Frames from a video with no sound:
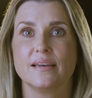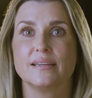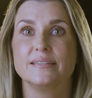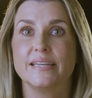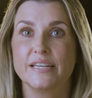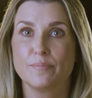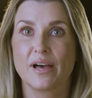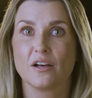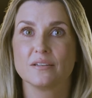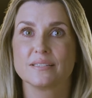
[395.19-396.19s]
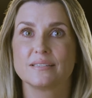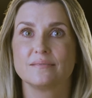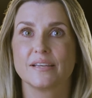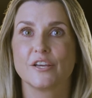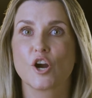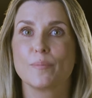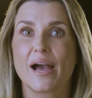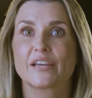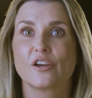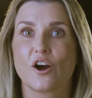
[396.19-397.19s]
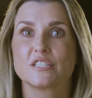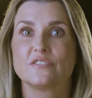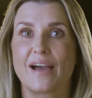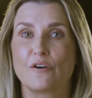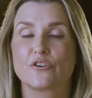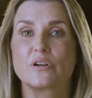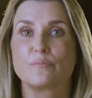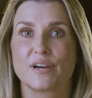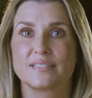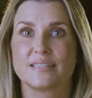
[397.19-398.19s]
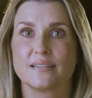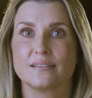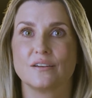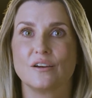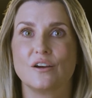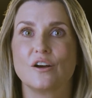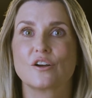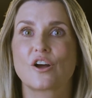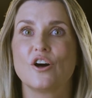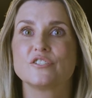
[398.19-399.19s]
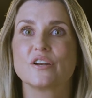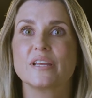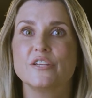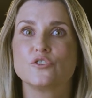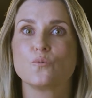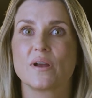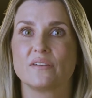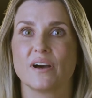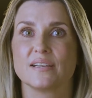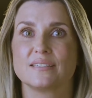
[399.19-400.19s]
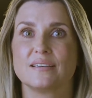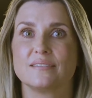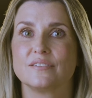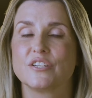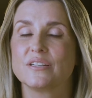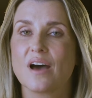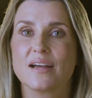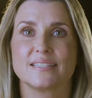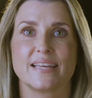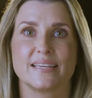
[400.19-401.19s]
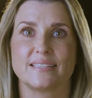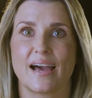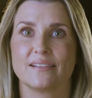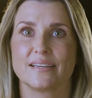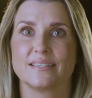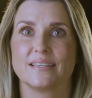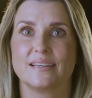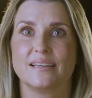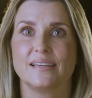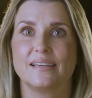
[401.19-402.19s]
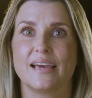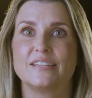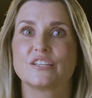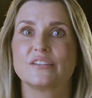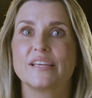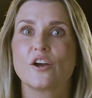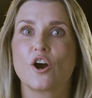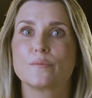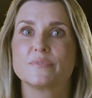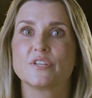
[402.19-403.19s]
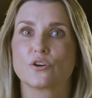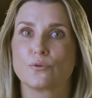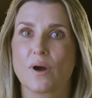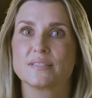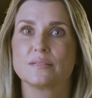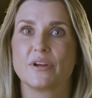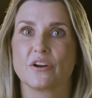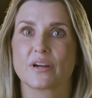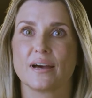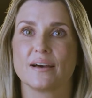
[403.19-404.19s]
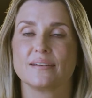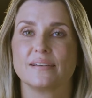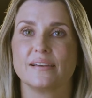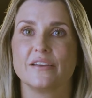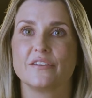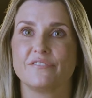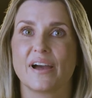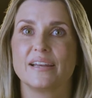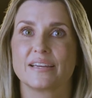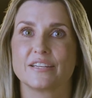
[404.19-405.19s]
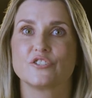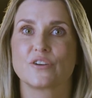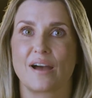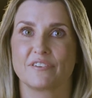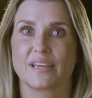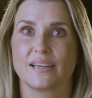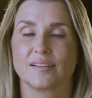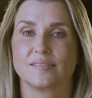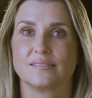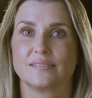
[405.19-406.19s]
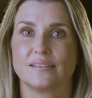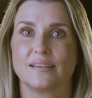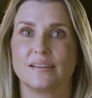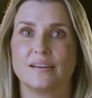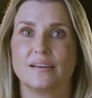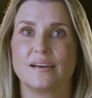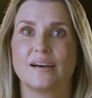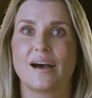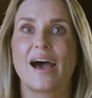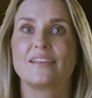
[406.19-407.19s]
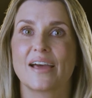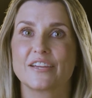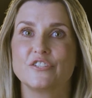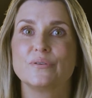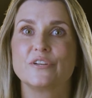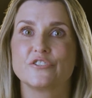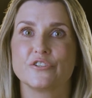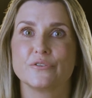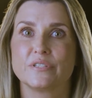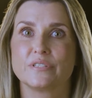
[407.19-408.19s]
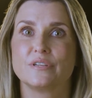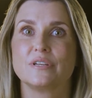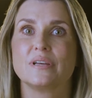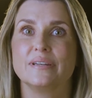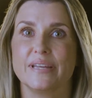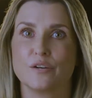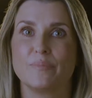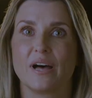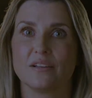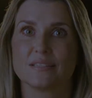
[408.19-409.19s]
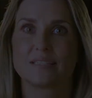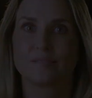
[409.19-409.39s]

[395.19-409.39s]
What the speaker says: Nita Belles, In Our Backyard's founder and president, calls on each one of us to not stay silent and to link arms across America in the fight against trafficking. I'd like to introduce Nita Belles.